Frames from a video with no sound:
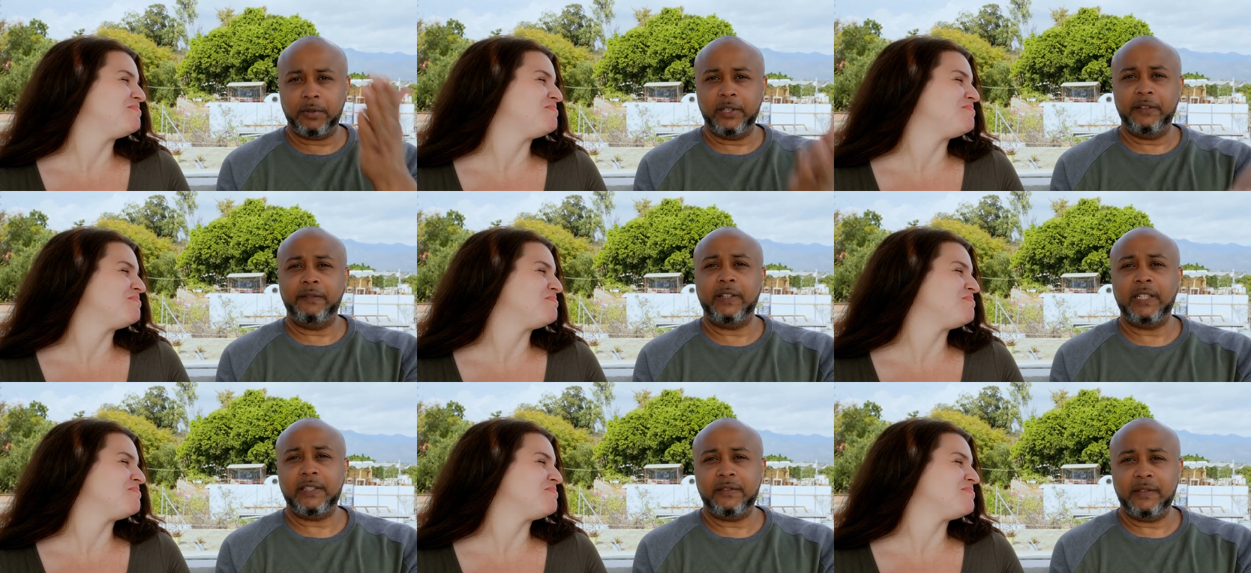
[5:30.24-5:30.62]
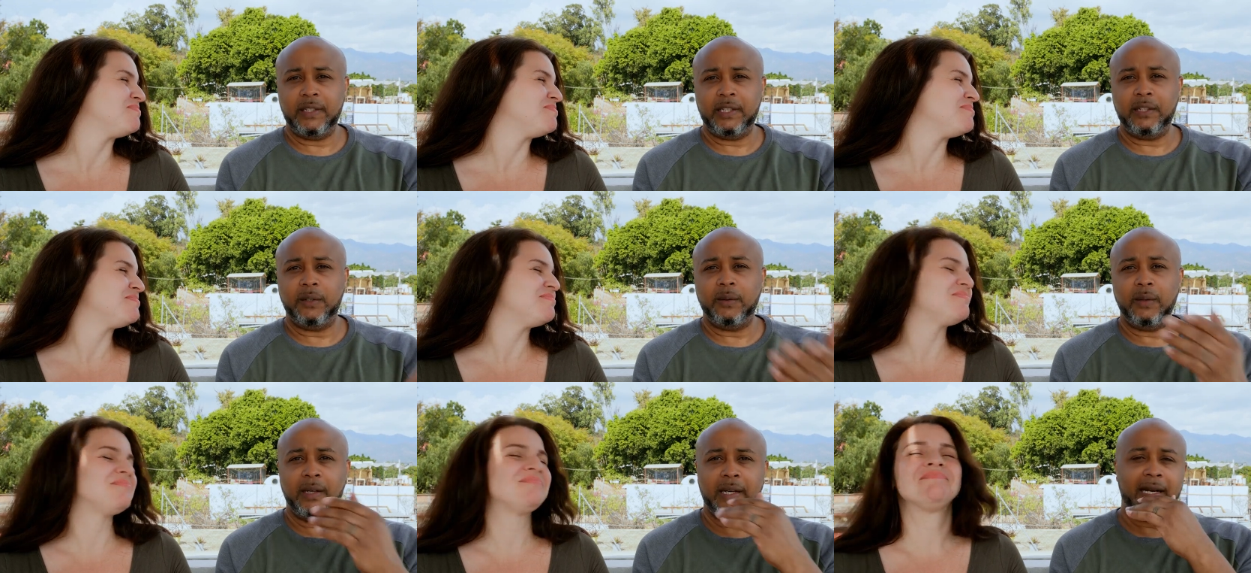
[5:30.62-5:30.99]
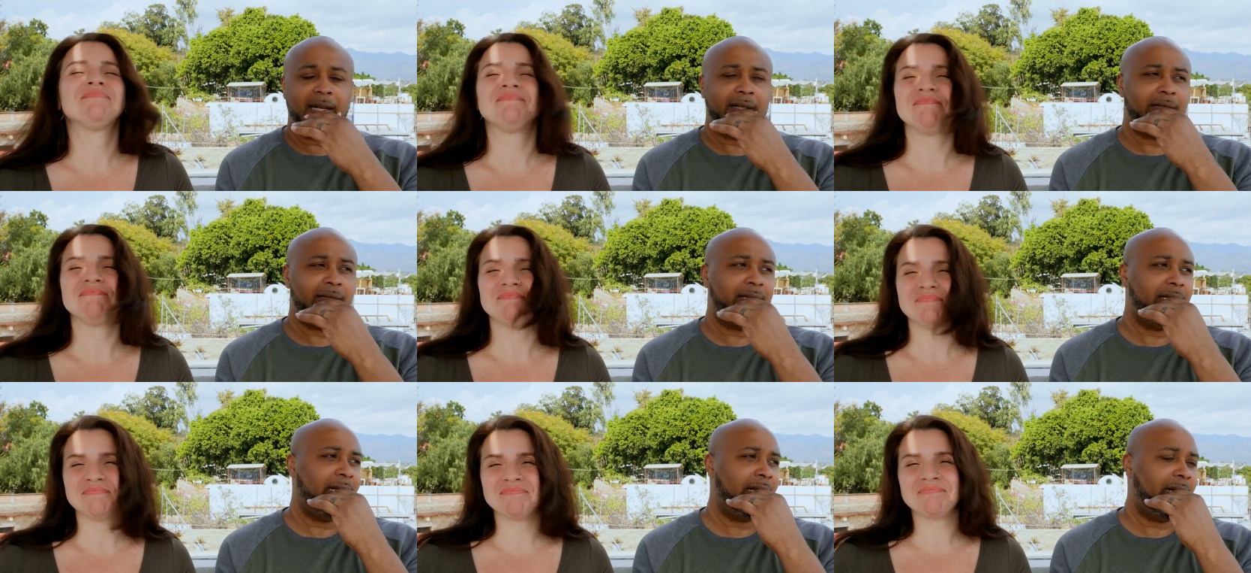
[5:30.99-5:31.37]
Speaker 1: previous video,
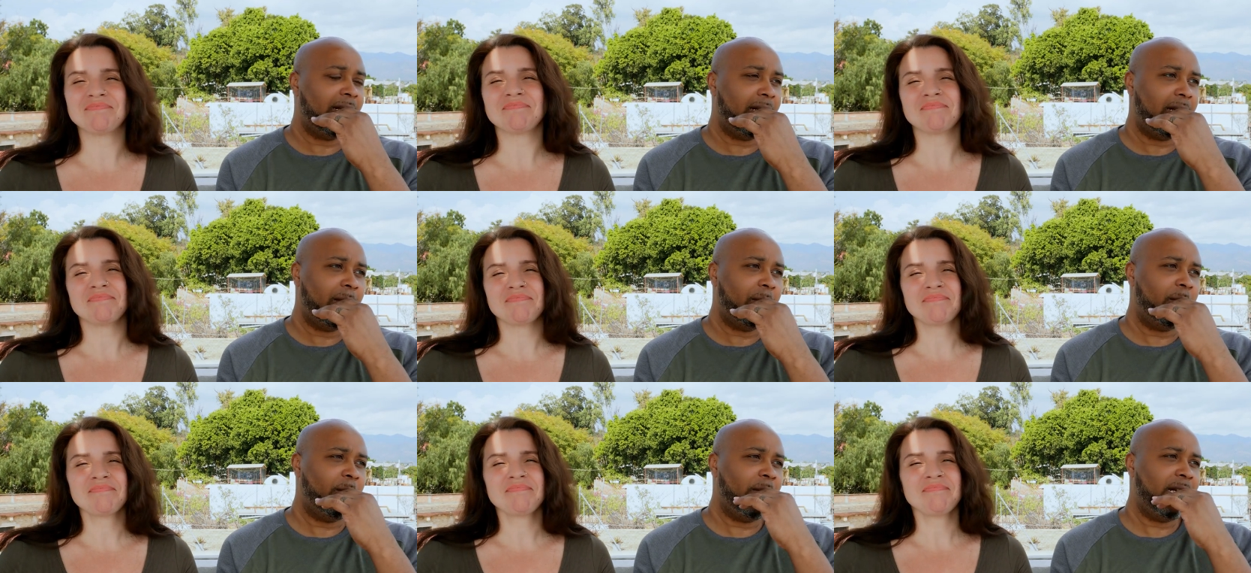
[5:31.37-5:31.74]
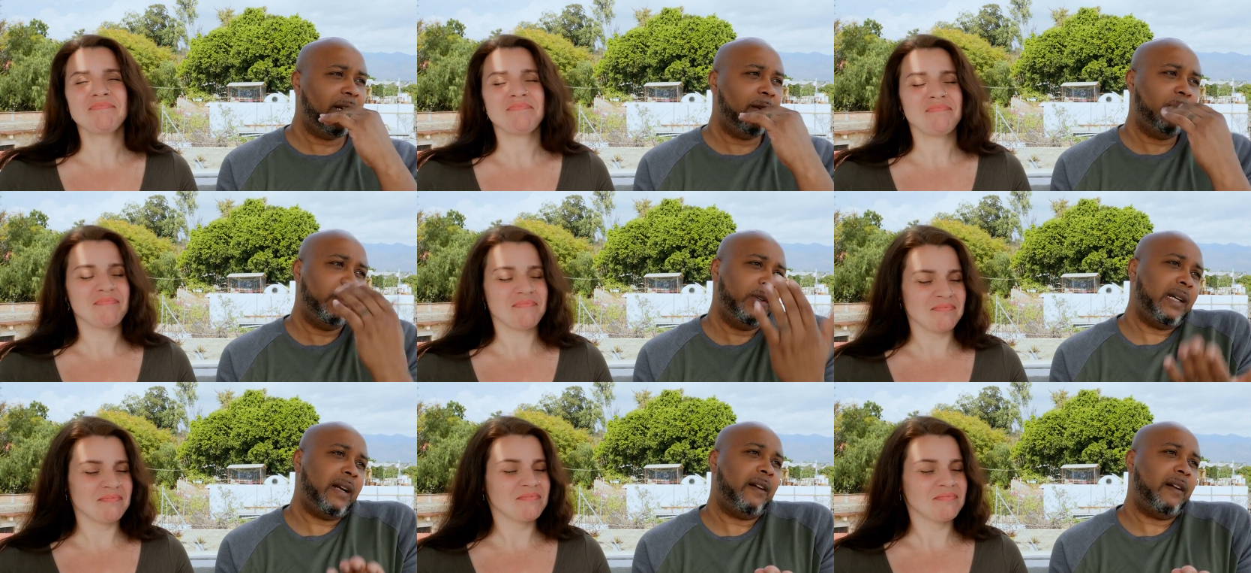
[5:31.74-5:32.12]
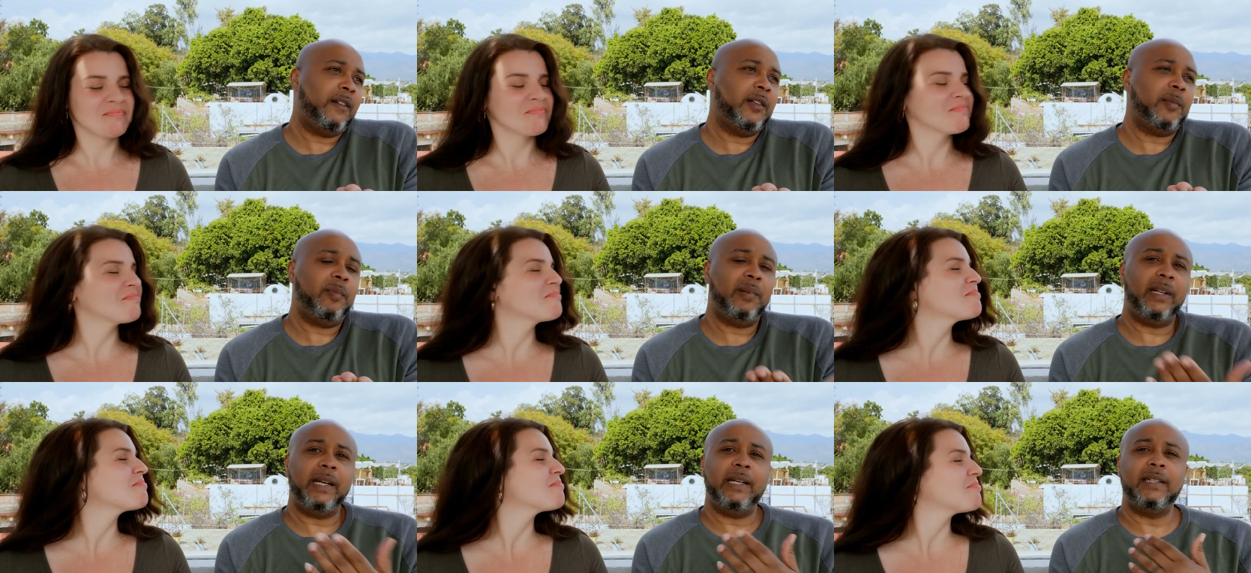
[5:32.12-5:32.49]
guys, that um, we, have, we got
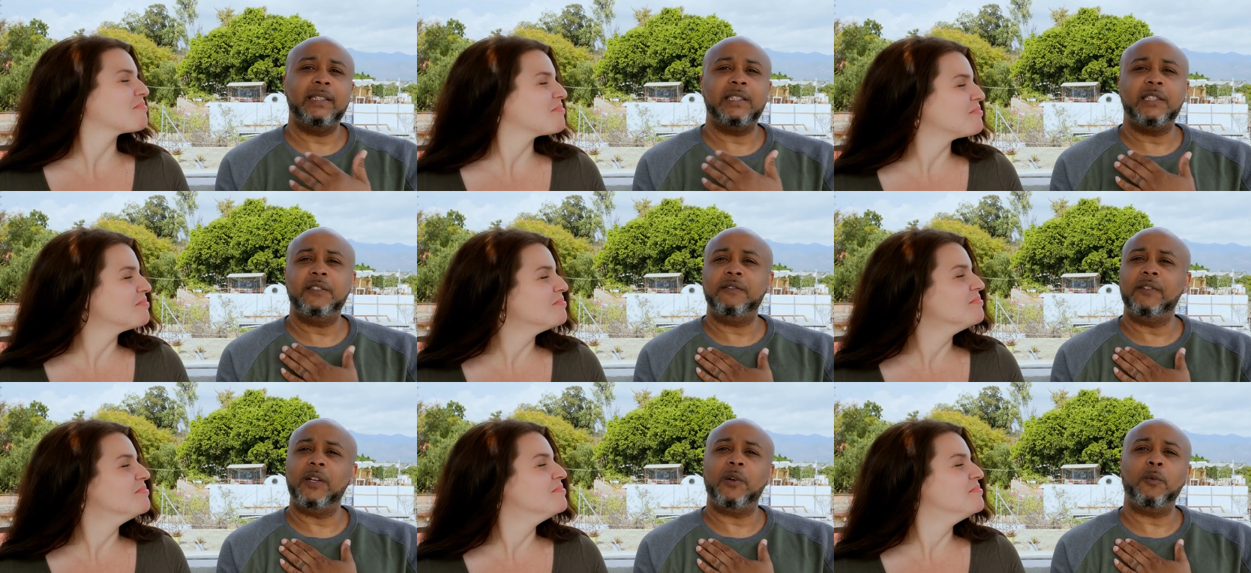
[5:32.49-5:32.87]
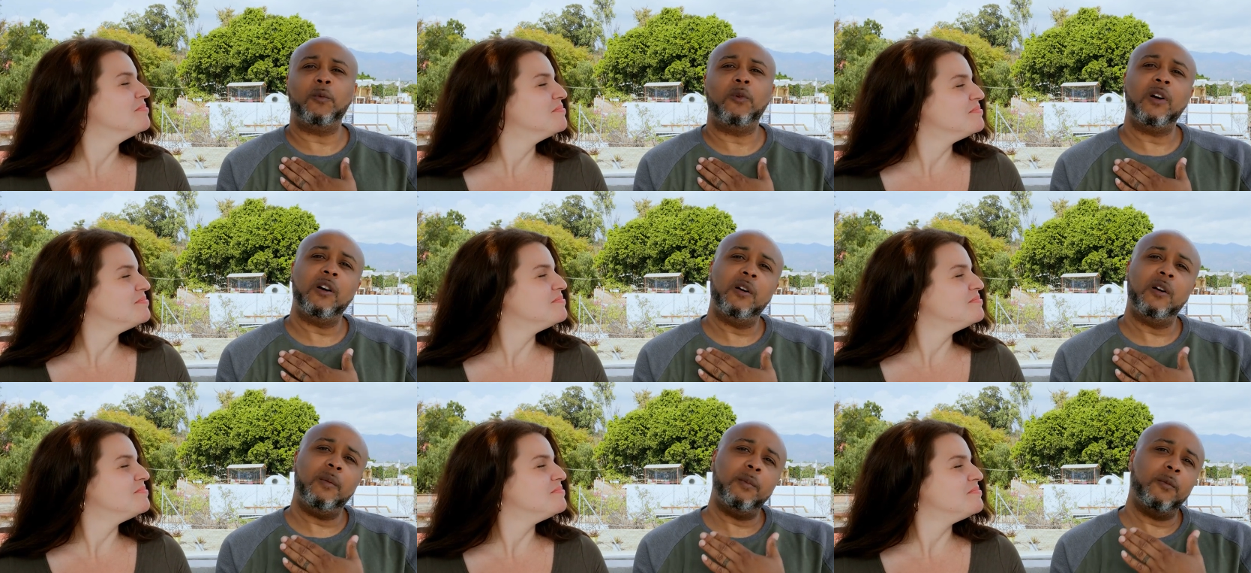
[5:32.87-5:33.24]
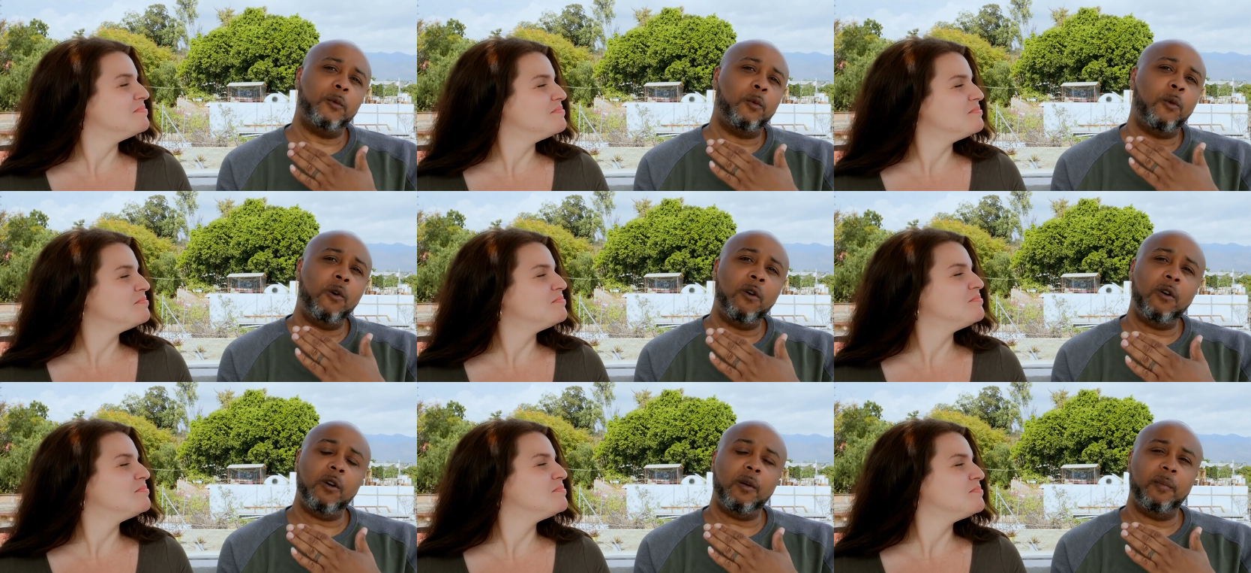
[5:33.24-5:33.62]
off the plane and just felt warm.
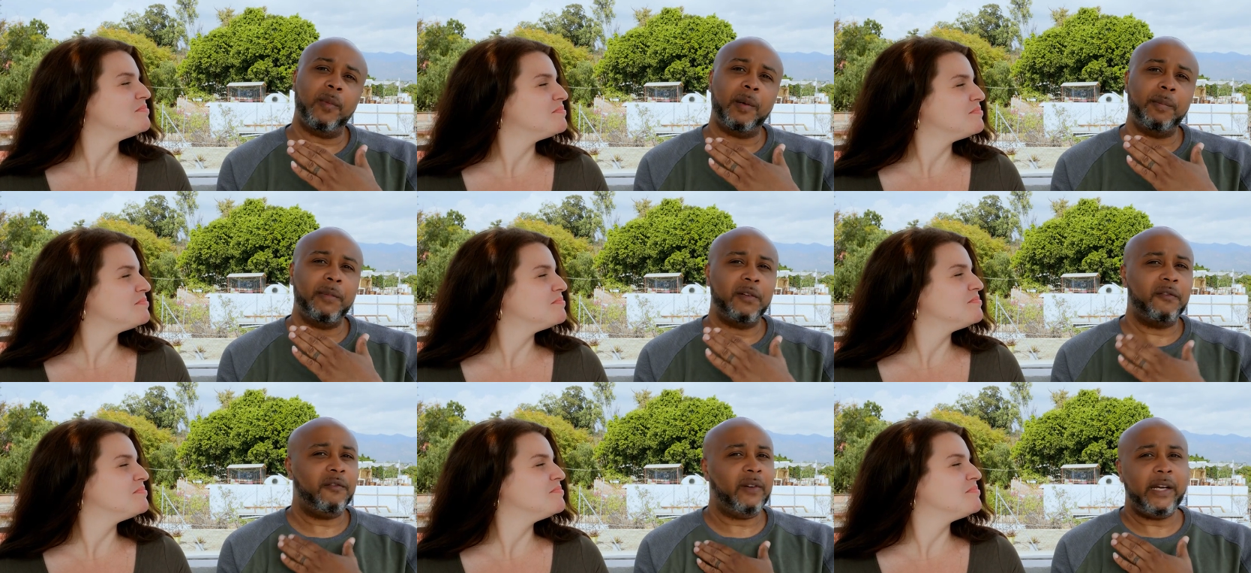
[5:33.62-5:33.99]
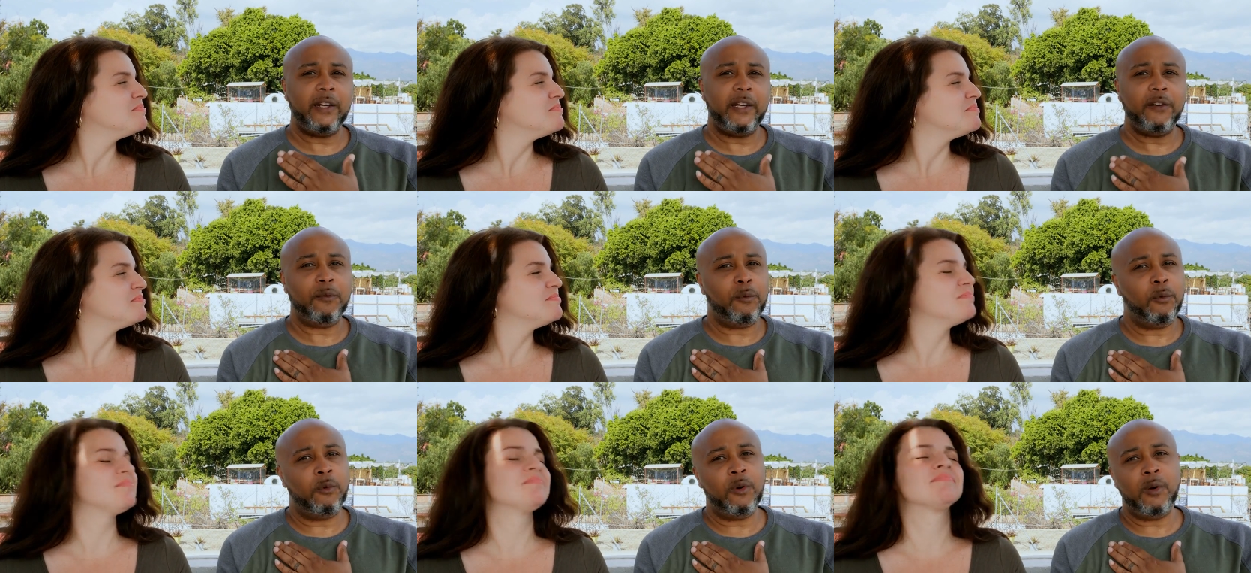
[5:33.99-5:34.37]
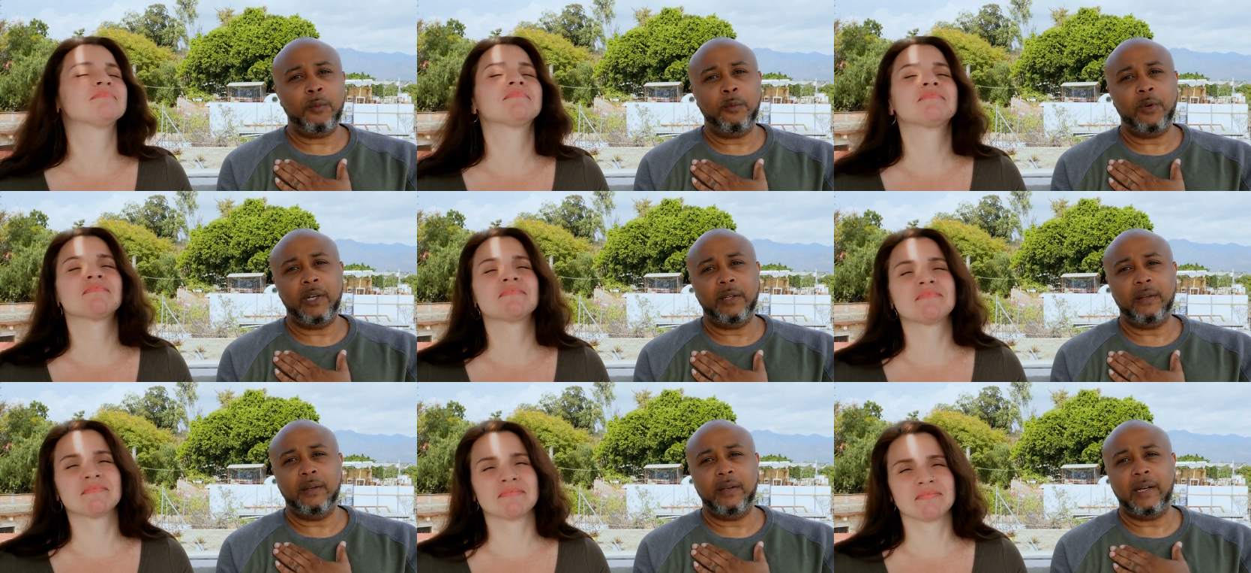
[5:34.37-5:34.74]
warm. I'm a fan of
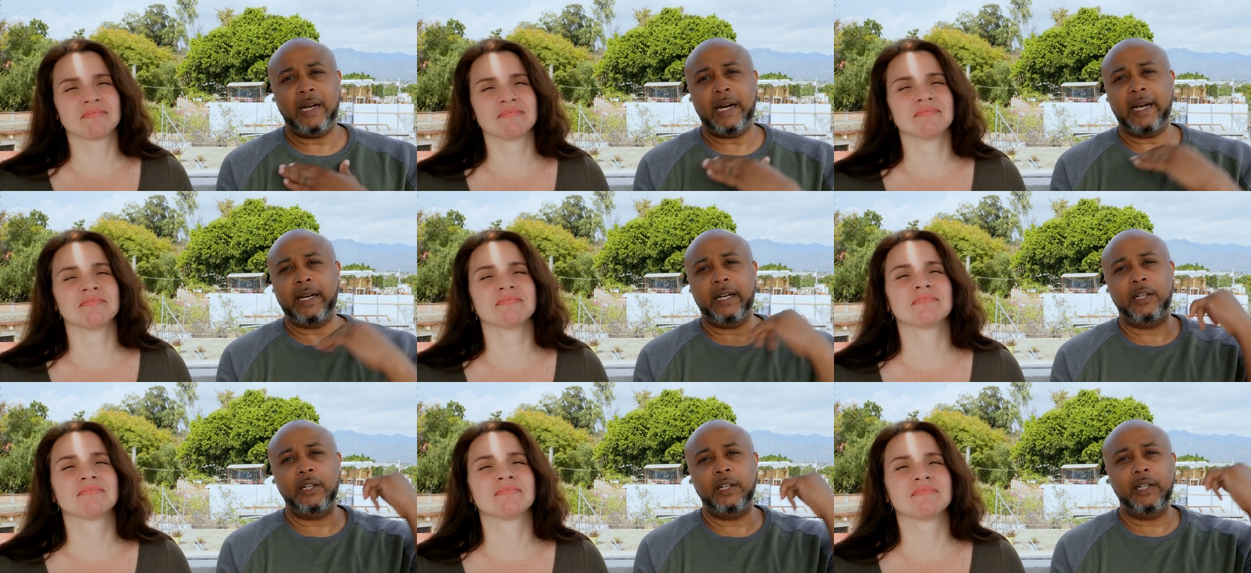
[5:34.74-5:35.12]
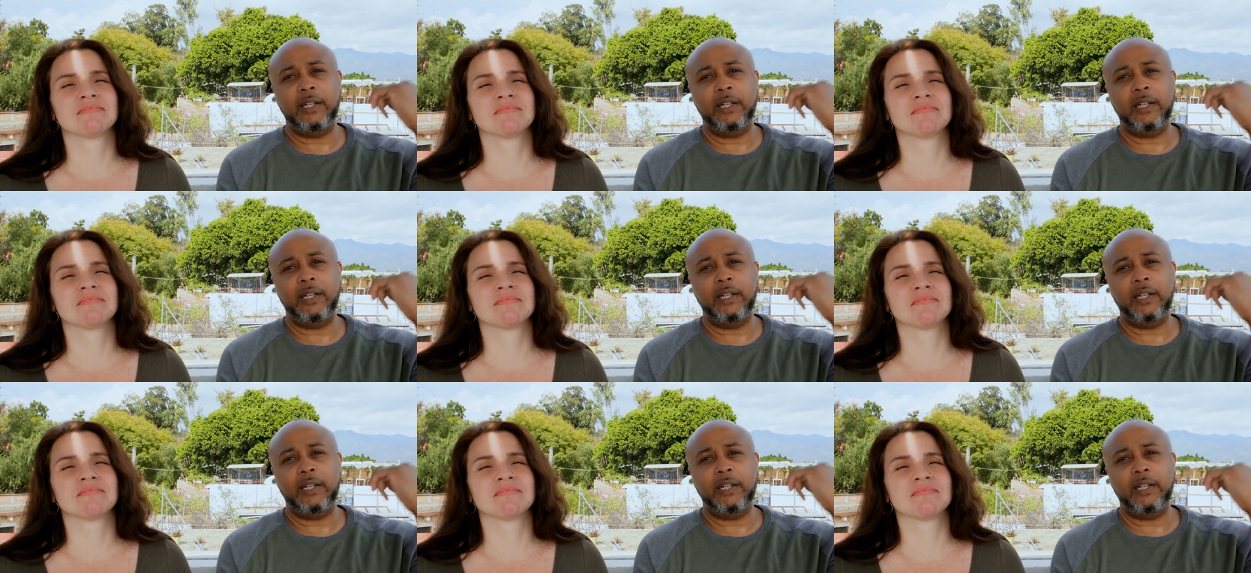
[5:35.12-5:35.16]
warm weather. I had a